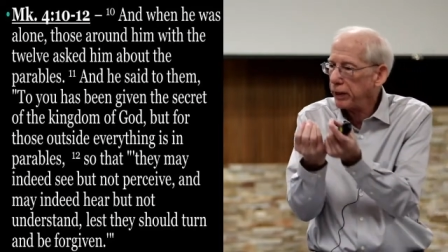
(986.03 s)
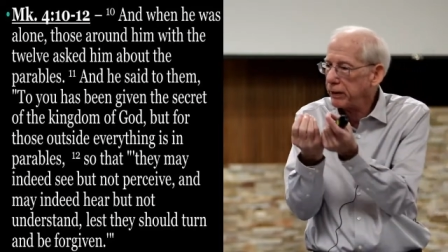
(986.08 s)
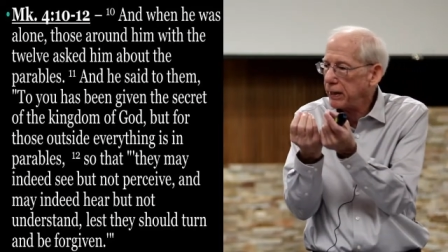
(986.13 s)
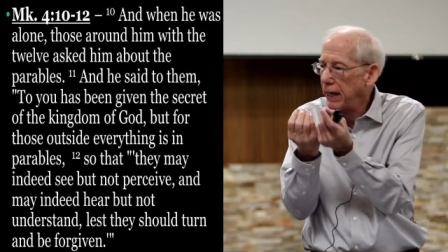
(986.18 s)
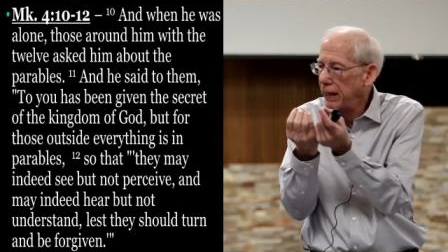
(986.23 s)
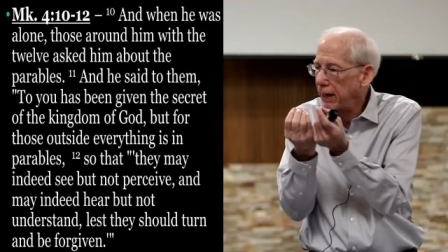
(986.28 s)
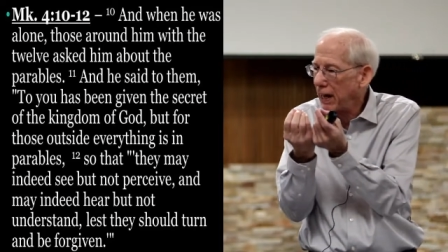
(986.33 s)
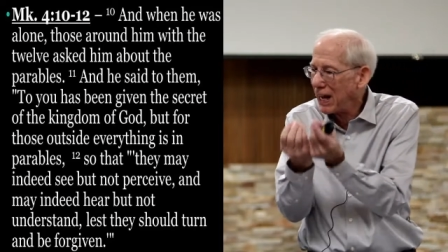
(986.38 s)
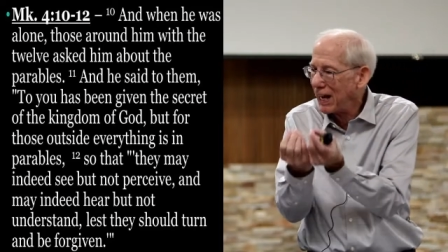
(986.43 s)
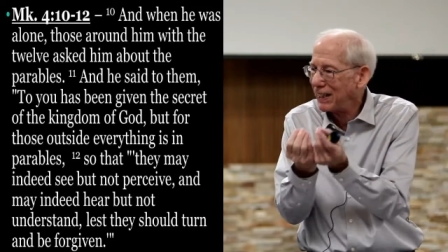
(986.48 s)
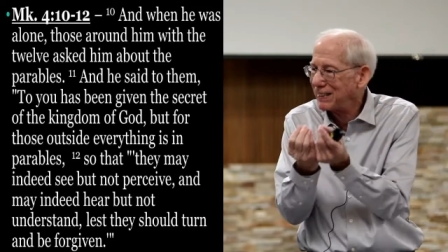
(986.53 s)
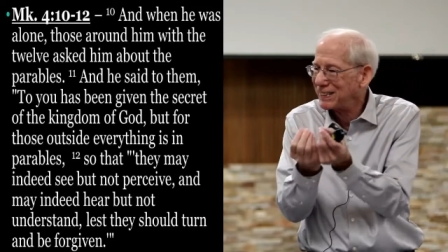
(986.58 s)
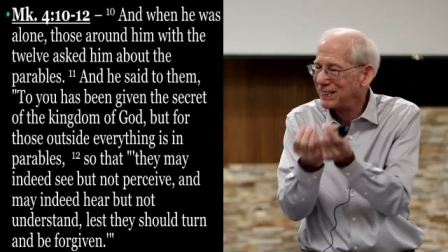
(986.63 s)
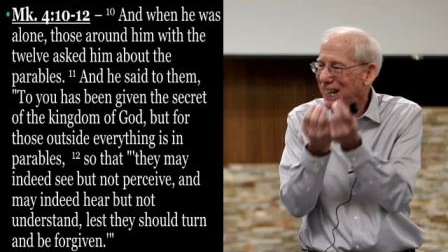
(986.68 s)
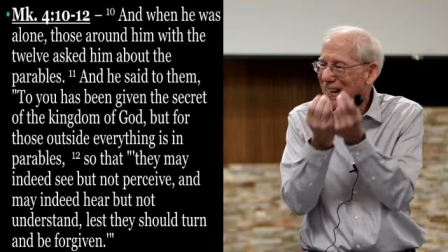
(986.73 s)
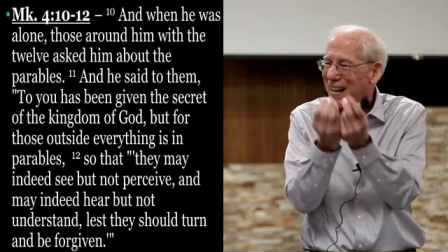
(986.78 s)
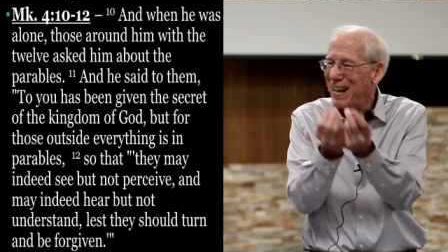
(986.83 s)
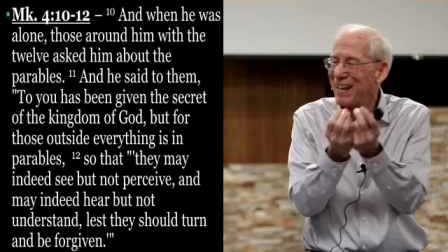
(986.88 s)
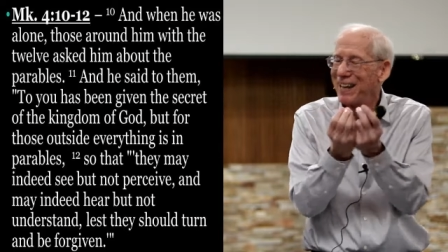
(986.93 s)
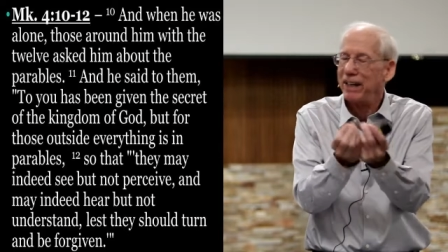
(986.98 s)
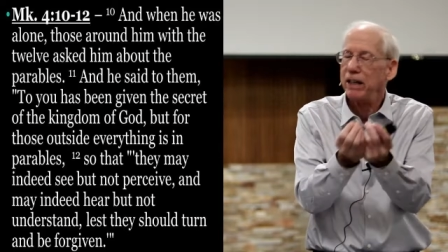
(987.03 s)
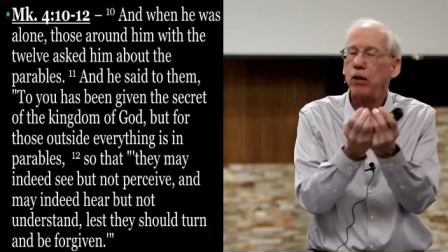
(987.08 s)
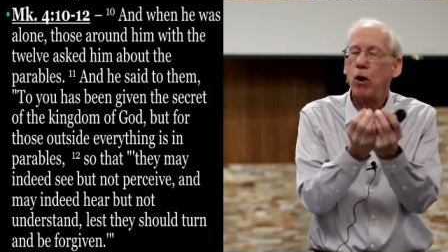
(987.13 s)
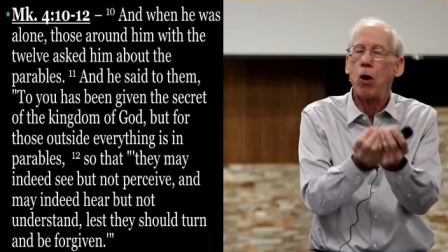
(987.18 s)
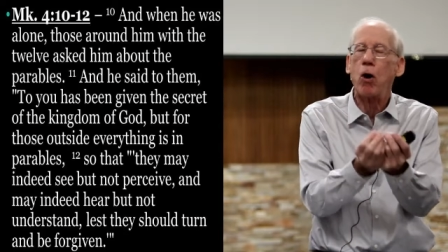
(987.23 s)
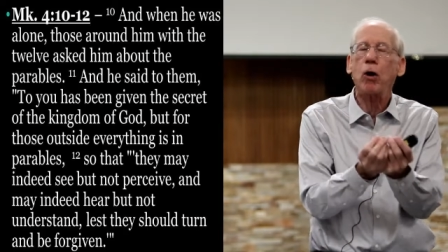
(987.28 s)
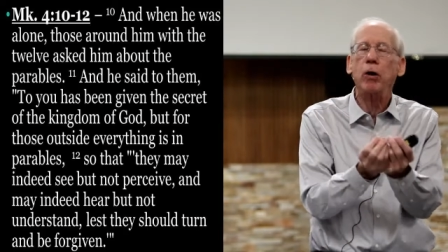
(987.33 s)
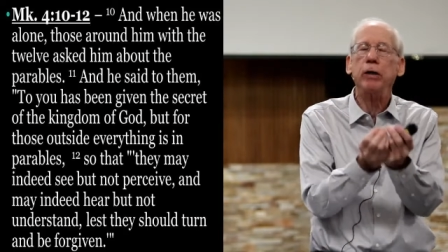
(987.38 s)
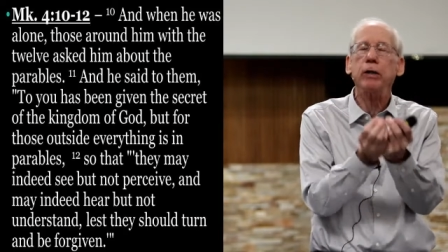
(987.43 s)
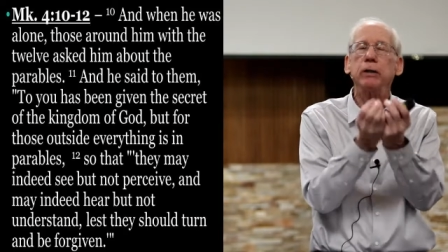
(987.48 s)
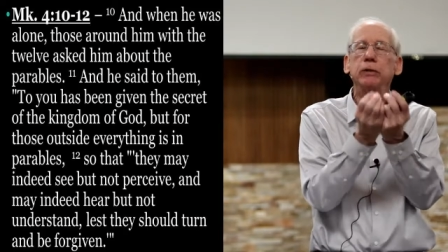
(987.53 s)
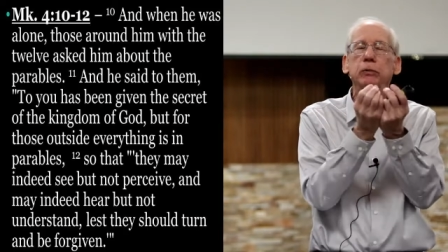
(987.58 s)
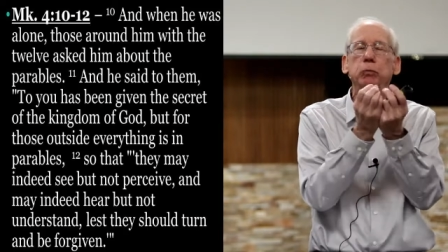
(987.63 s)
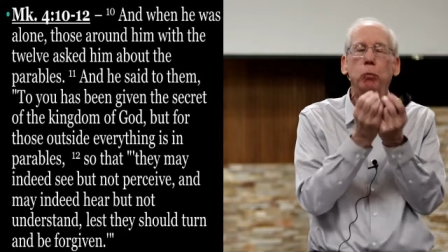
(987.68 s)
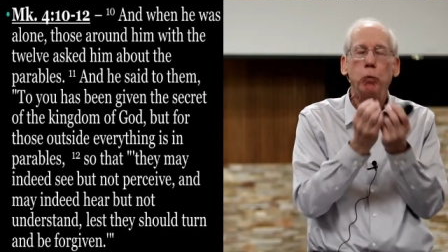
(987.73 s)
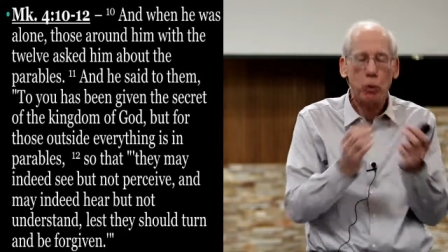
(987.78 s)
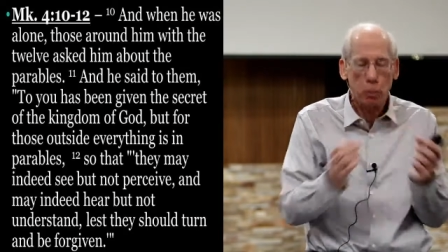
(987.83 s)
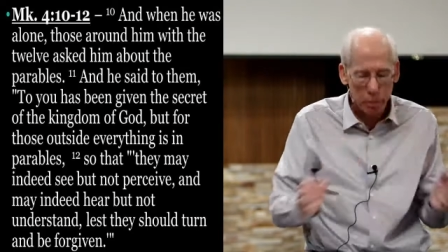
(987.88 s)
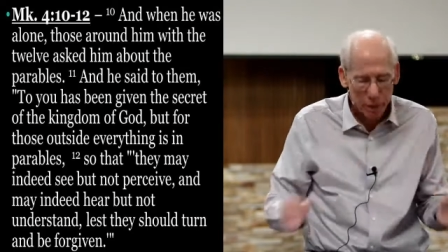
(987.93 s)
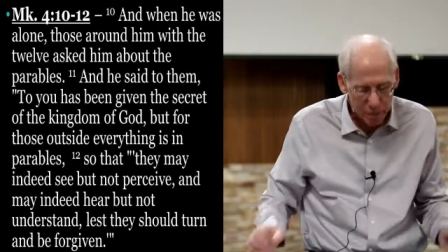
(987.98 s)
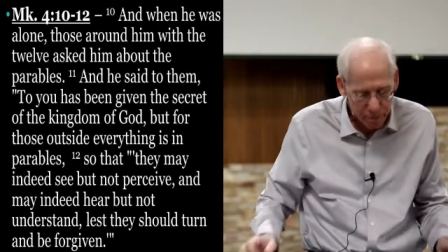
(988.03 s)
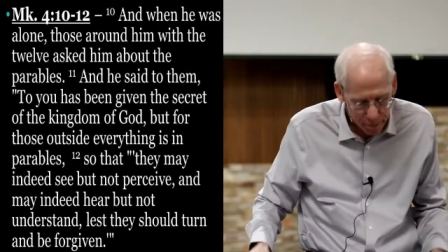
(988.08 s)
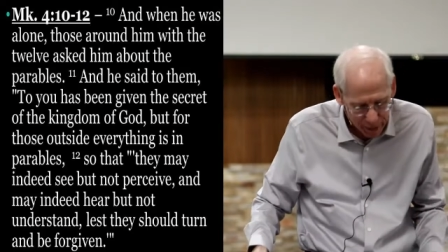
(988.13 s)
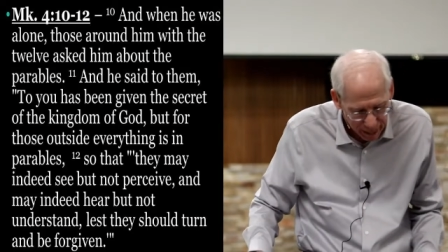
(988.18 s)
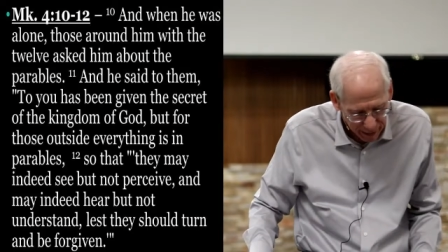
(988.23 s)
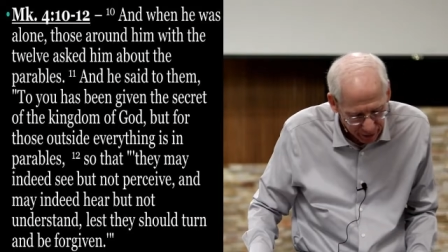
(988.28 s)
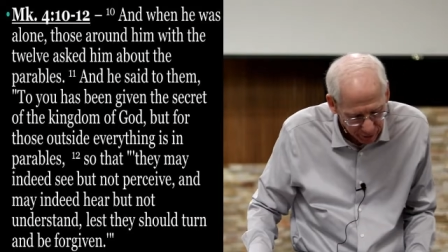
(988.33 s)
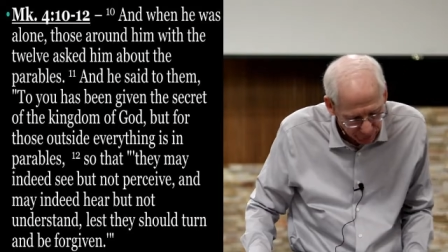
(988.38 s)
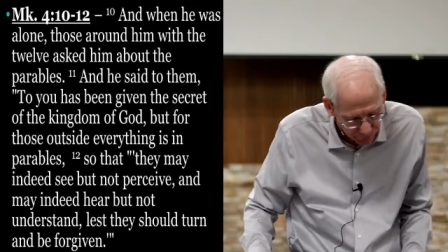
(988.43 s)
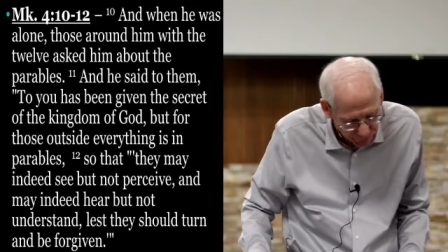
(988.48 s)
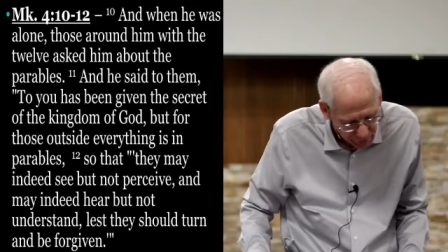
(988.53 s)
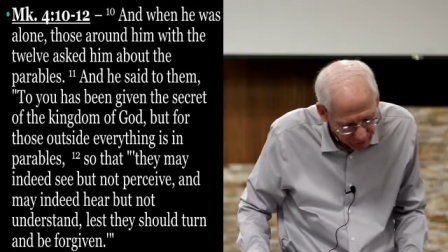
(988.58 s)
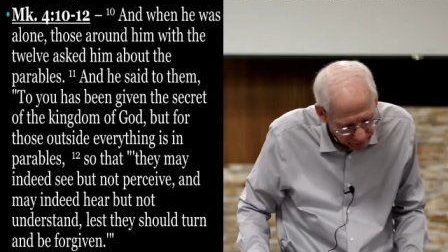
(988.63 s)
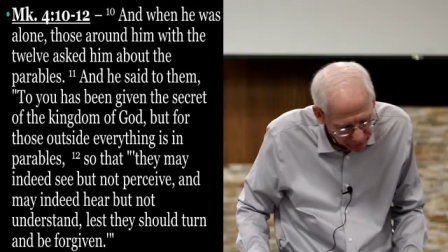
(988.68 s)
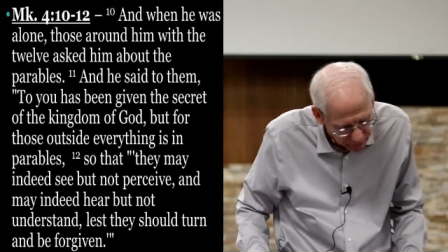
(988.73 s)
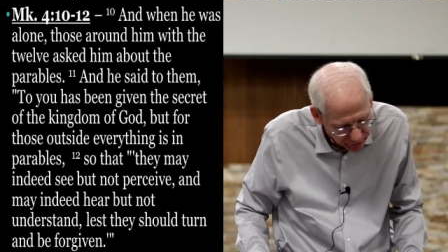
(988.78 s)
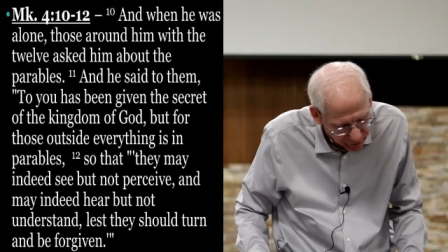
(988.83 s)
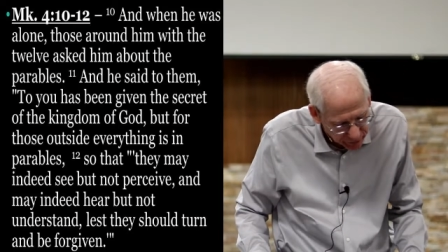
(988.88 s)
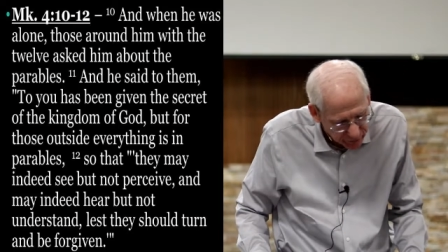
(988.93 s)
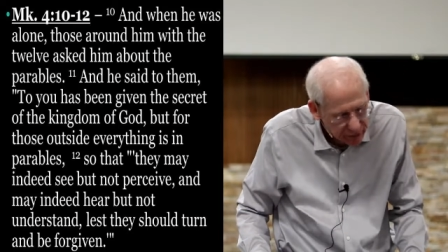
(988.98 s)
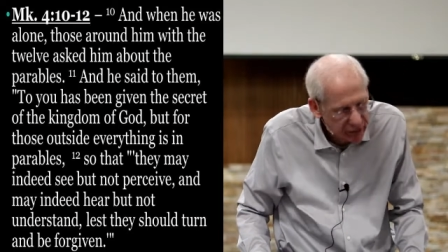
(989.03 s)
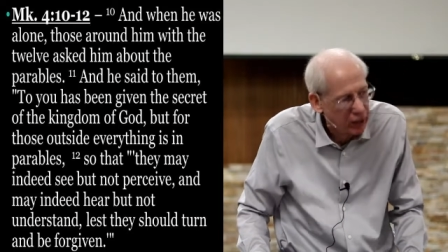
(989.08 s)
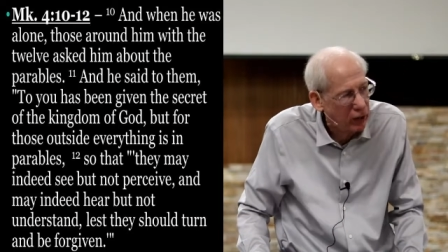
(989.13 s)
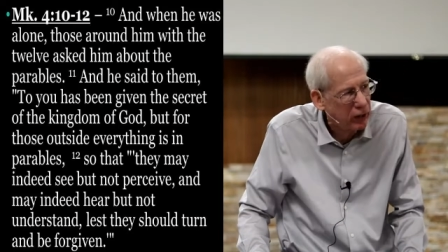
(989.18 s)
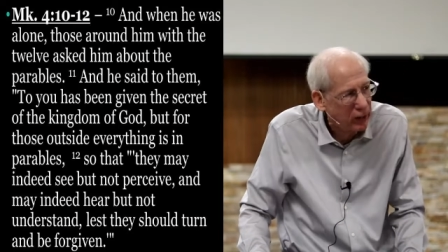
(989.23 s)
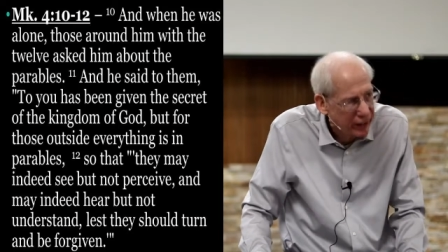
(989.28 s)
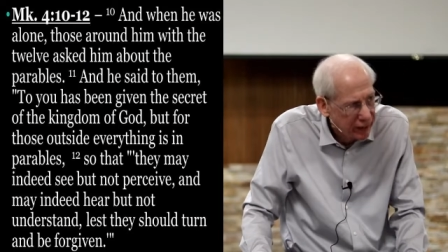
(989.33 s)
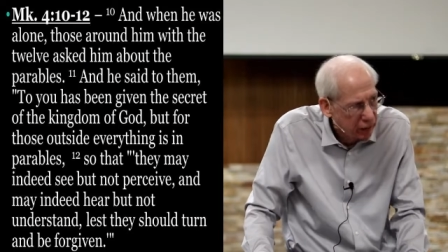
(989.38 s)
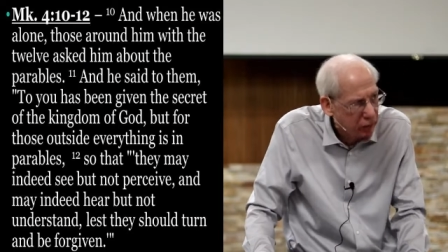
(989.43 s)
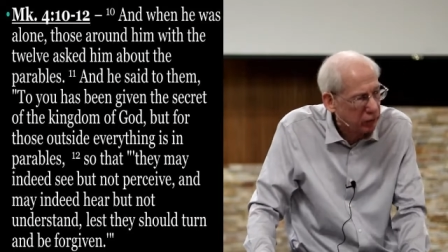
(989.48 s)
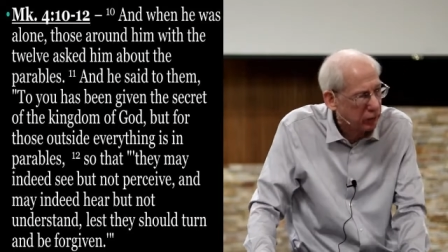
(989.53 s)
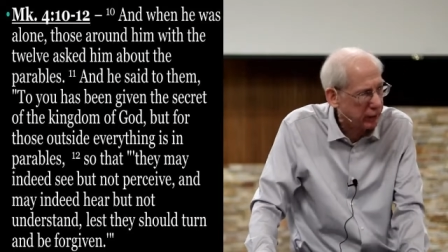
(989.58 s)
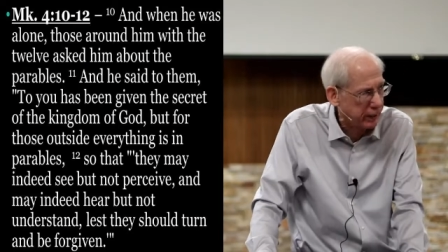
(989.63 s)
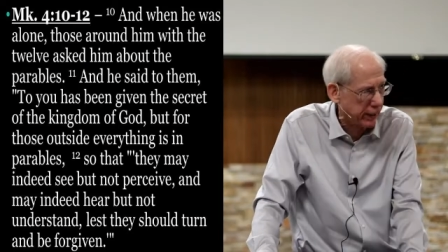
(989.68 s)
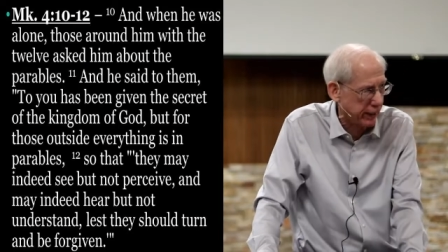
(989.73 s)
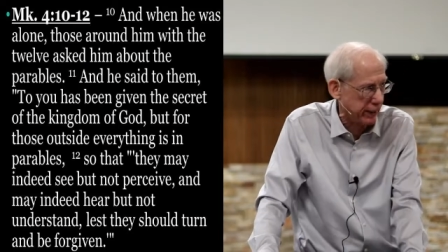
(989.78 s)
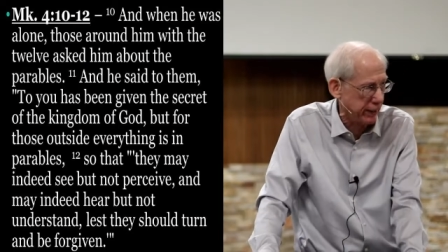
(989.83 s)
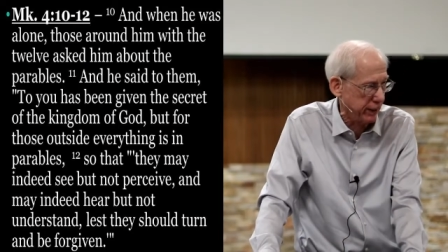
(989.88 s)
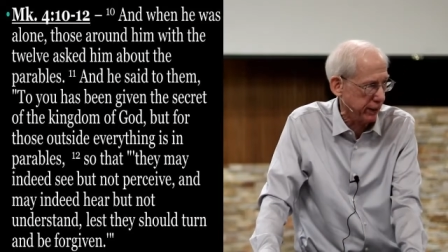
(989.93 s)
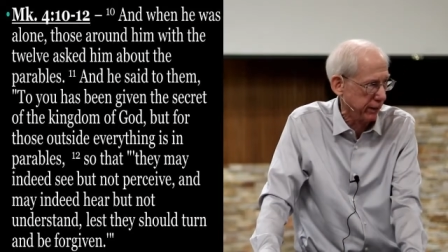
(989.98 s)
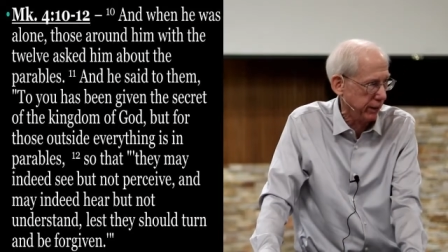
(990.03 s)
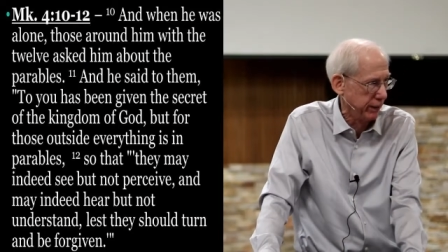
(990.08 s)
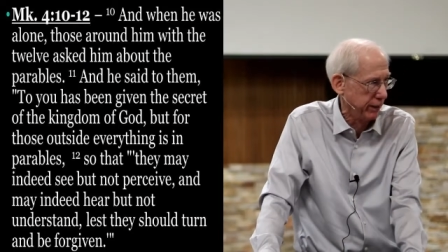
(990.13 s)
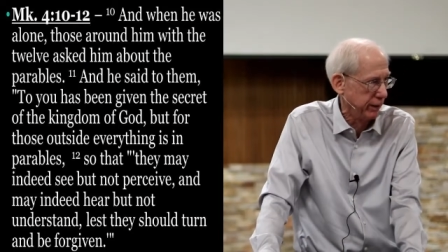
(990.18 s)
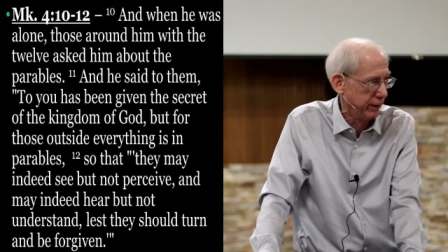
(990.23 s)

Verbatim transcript: that that Isaianic hardness will be manifested clearly.